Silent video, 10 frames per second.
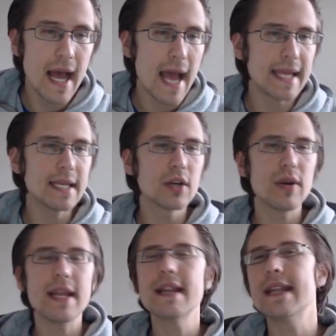I can
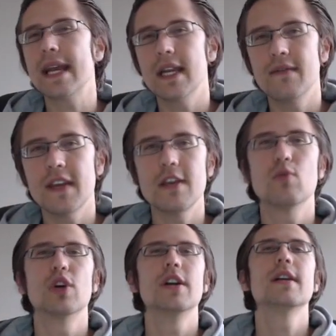create a negative
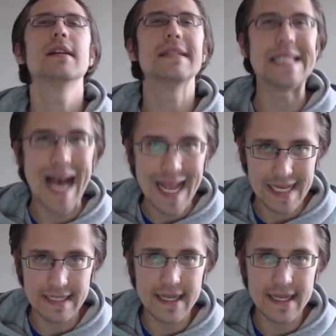keyword, diet.